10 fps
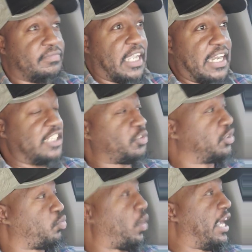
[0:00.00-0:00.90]
And this
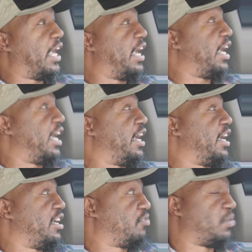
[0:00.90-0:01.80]
was
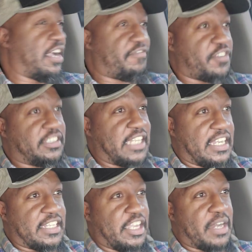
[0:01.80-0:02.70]
way when I first
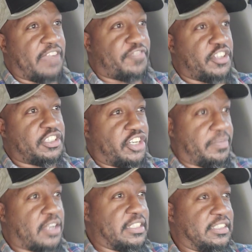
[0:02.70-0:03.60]
got there, when I first heard
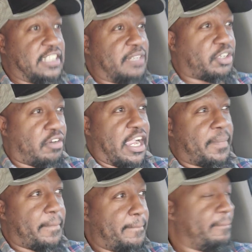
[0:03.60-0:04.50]
about this dumb crap.
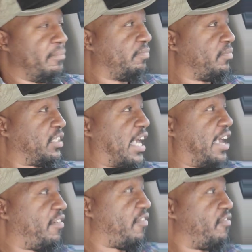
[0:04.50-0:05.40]

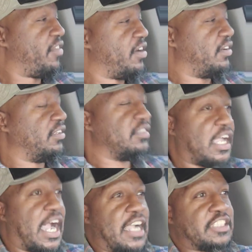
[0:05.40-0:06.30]
Okay?
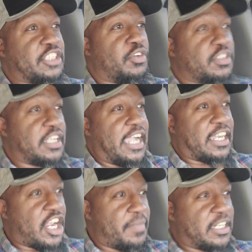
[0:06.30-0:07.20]
I told the
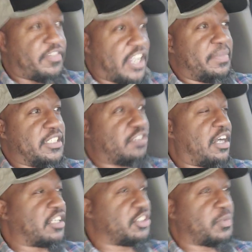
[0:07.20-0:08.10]
economic development
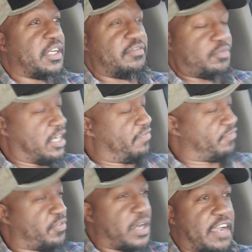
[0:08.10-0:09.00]
directors when
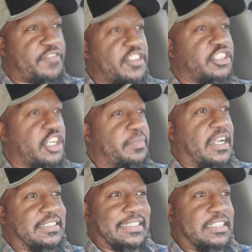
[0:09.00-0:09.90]
I first heard
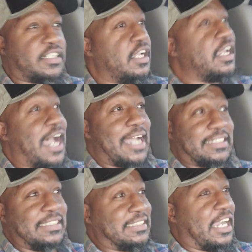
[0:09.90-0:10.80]
about it, I
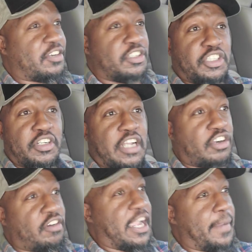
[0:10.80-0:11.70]
said, it's not gonna turn out
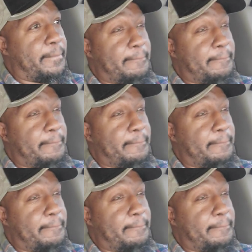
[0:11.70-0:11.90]
great.